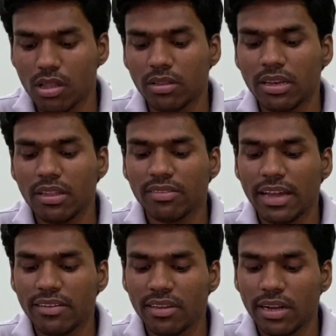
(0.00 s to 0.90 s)
Then
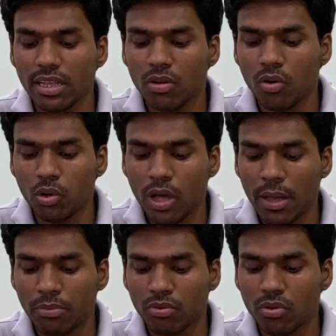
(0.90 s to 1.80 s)
inside setting, go to
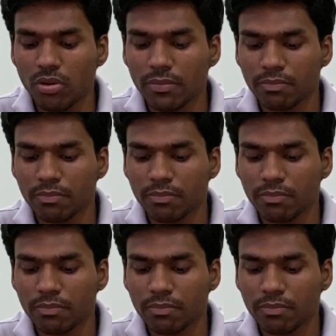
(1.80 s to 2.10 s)
App Store.